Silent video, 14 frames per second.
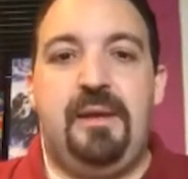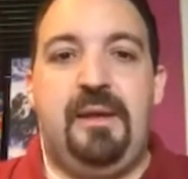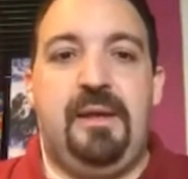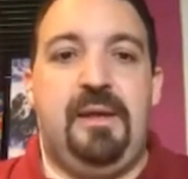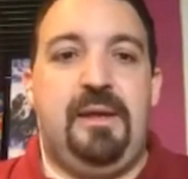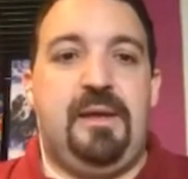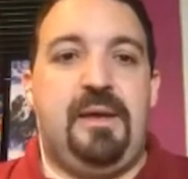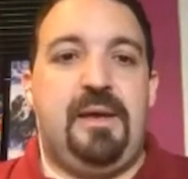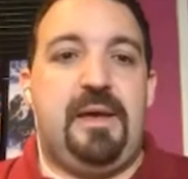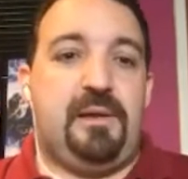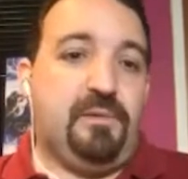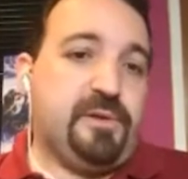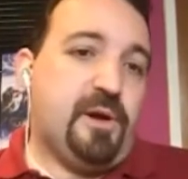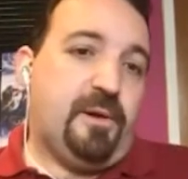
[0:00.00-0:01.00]
Even
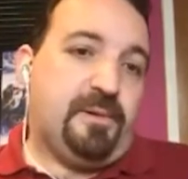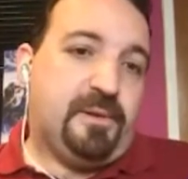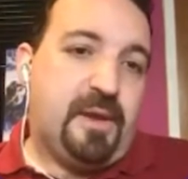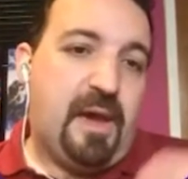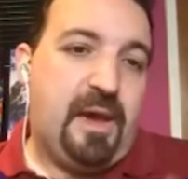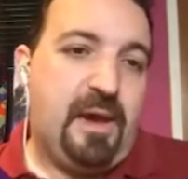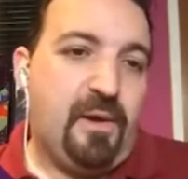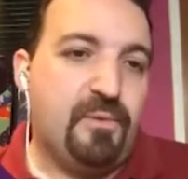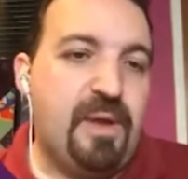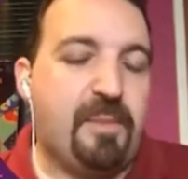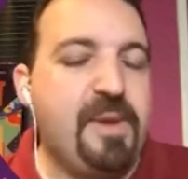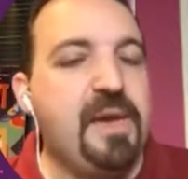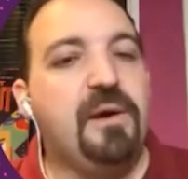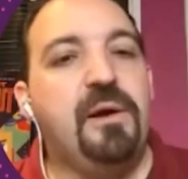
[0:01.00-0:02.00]
a friend in Twitter
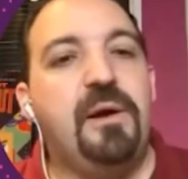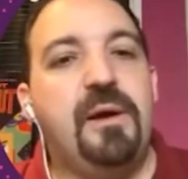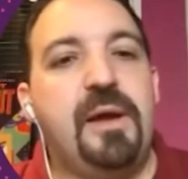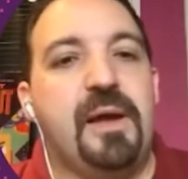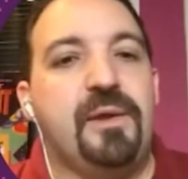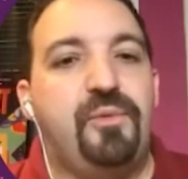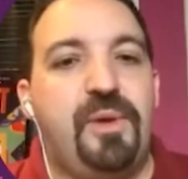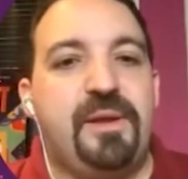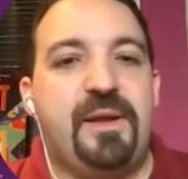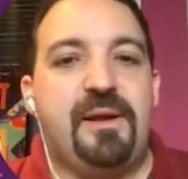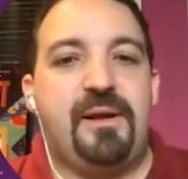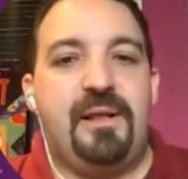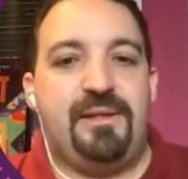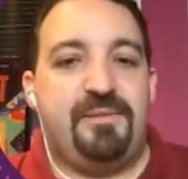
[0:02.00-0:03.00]
last week,
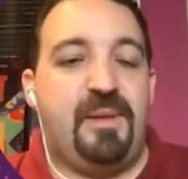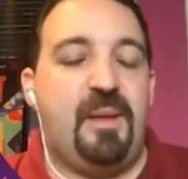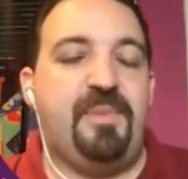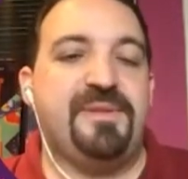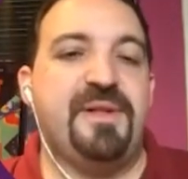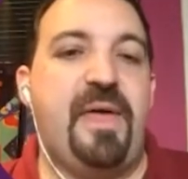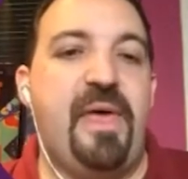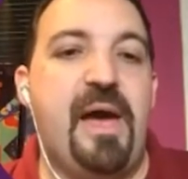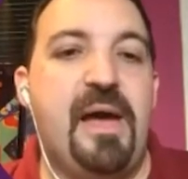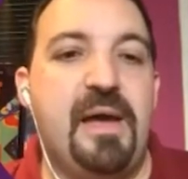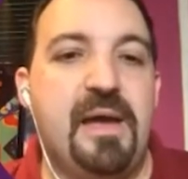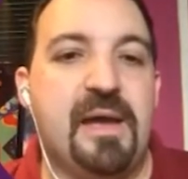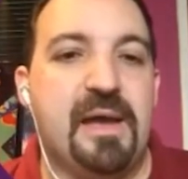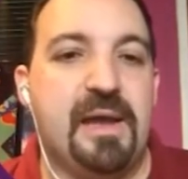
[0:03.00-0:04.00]
I asked him
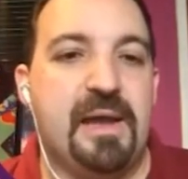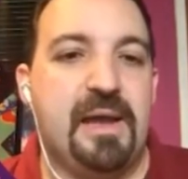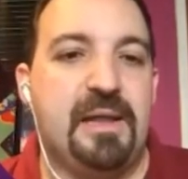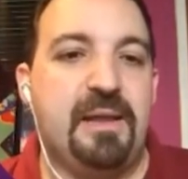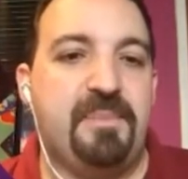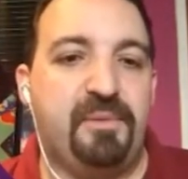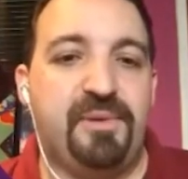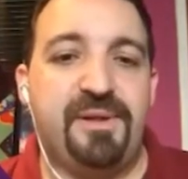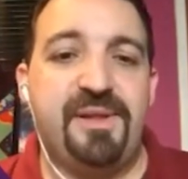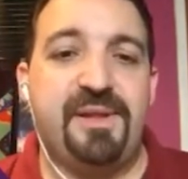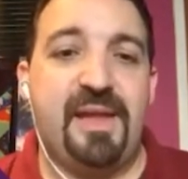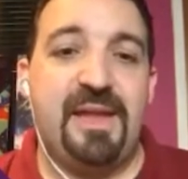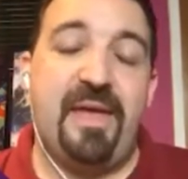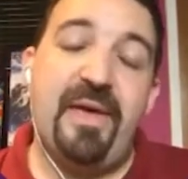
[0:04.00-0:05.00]
if he had some
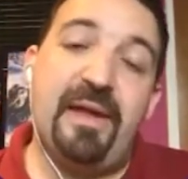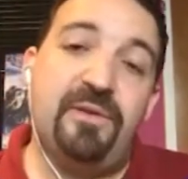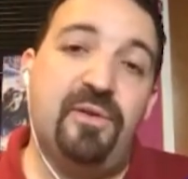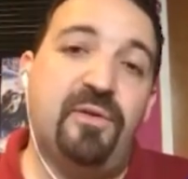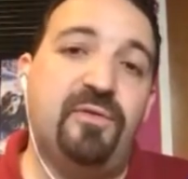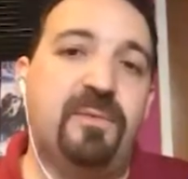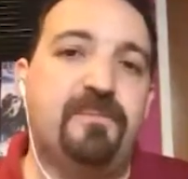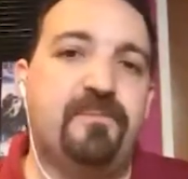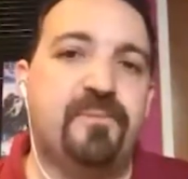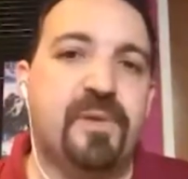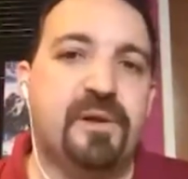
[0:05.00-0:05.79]
data about